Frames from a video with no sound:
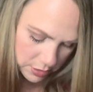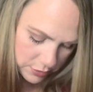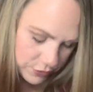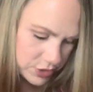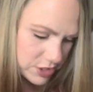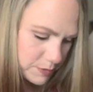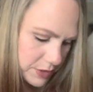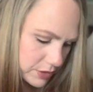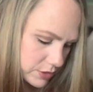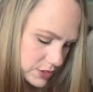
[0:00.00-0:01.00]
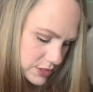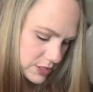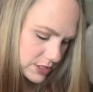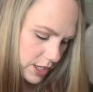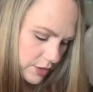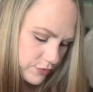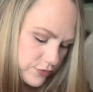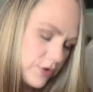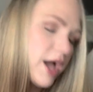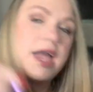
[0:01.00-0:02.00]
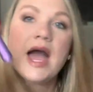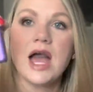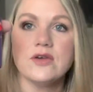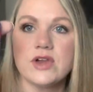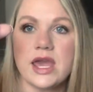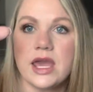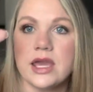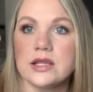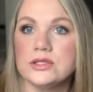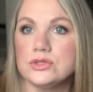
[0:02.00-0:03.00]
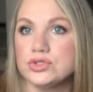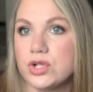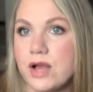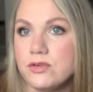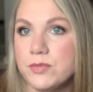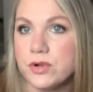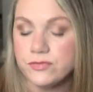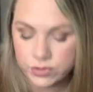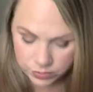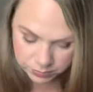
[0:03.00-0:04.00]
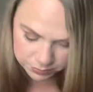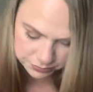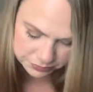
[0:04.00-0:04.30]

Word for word: for spills and stuff. I have a little travel perfume.